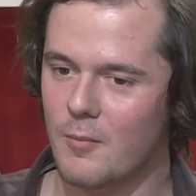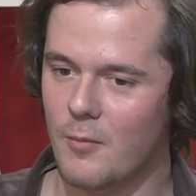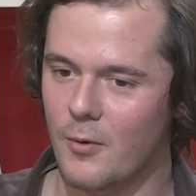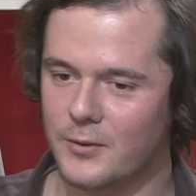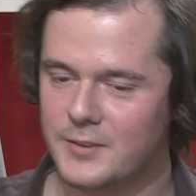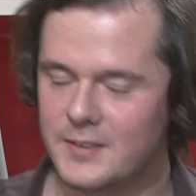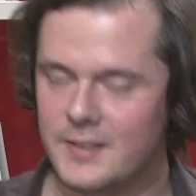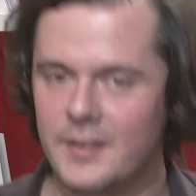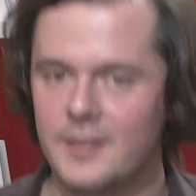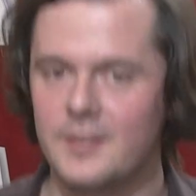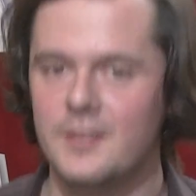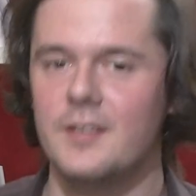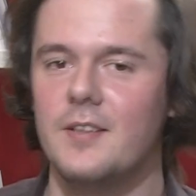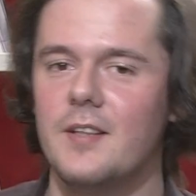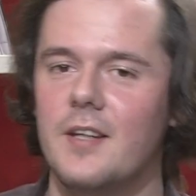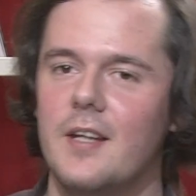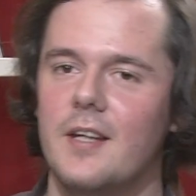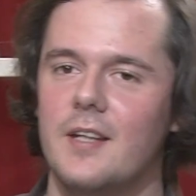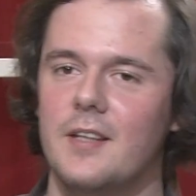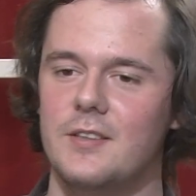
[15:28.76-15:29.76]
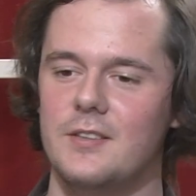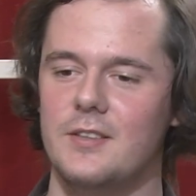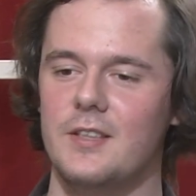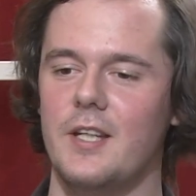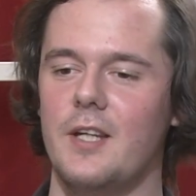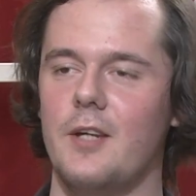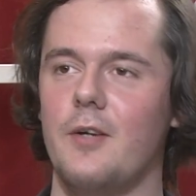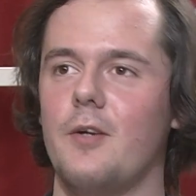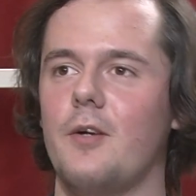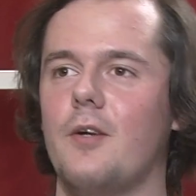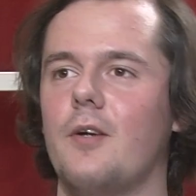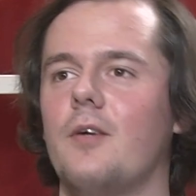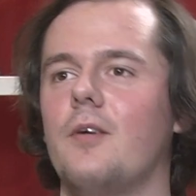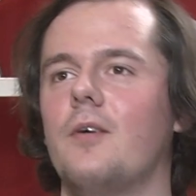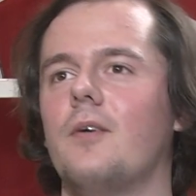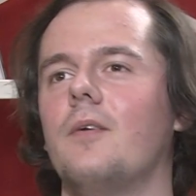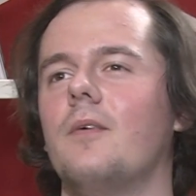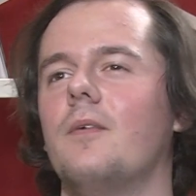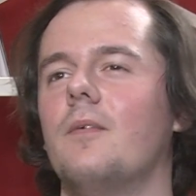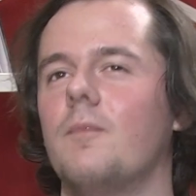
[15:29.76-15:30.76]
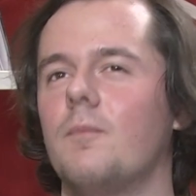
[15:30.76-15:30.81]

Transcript: mostly the